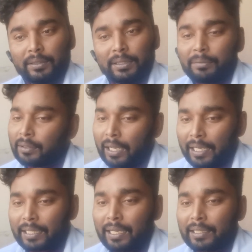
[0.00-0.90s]
Even
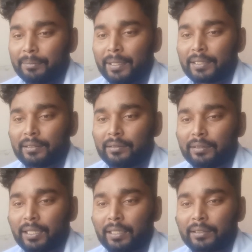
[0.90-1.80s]
I can't
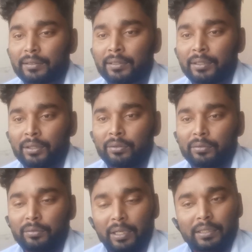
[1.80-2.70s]
imagine that
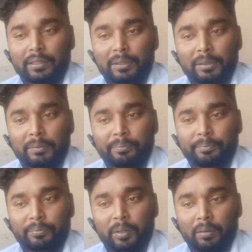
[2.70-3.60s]
what the
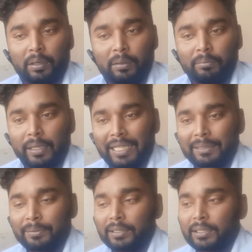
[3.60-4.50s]
problem has
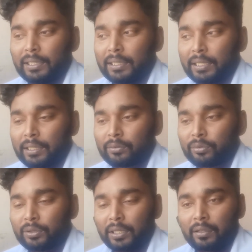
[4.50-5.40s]
been created
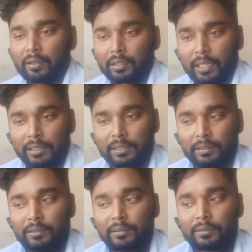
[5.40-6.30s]
to their
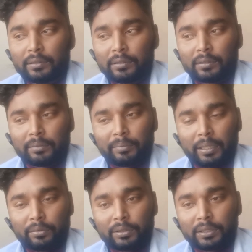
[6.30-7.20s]
organization by
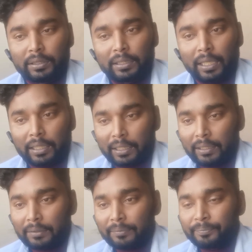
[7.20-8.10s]
losing the
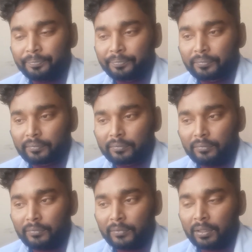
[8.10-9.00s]
data.
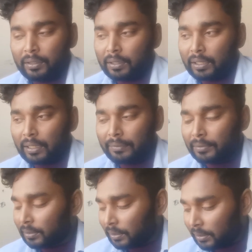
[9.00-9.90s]
And
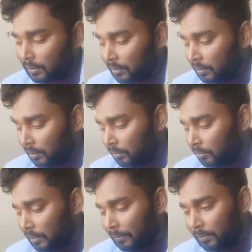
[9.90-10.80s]
after this,
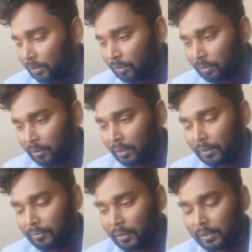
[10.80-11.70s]
we have been shown all
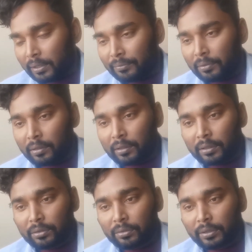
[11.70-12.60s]
the files and
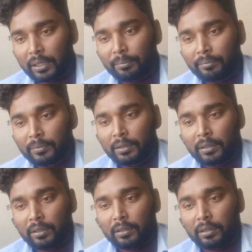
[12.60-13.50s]
folders to them
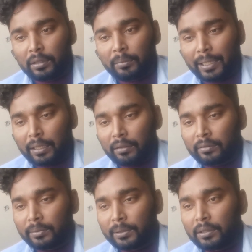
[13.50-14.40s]
by our
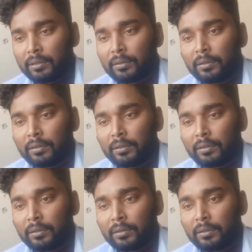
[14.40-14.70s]
reviewer.